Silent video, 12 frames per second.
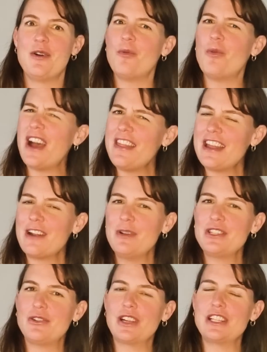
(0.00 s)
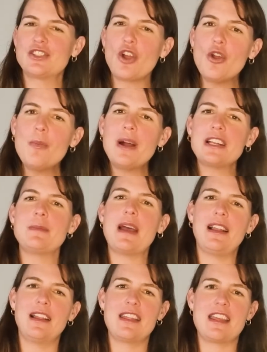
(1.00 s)
Why then are we talking so much
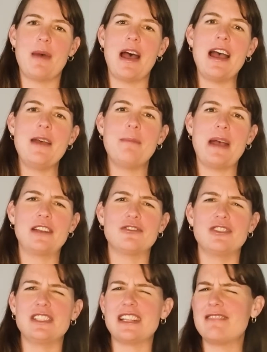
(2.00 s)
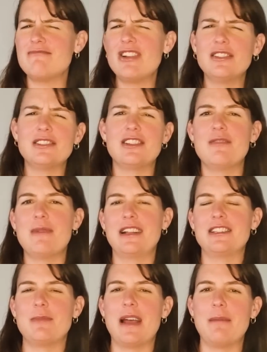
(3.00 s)
about lithium ion batteries and not so
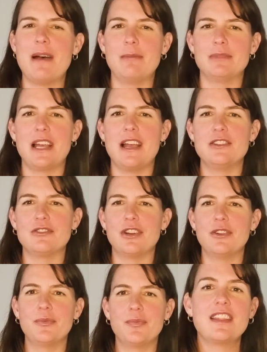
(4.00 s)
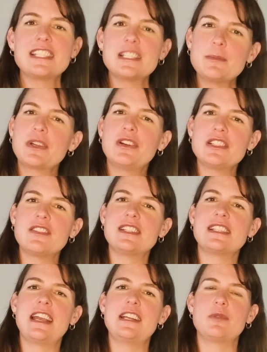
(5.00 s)
much about pumped hydro? This is because of the
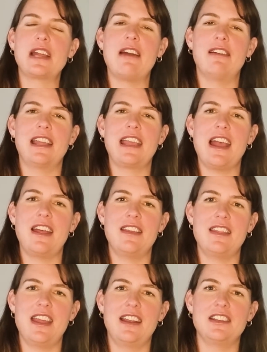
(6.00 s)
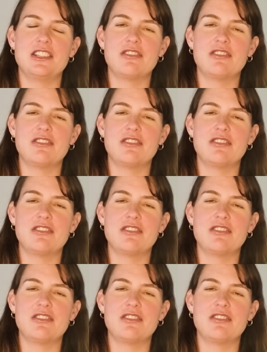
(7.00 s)
stage we're currently at in the energy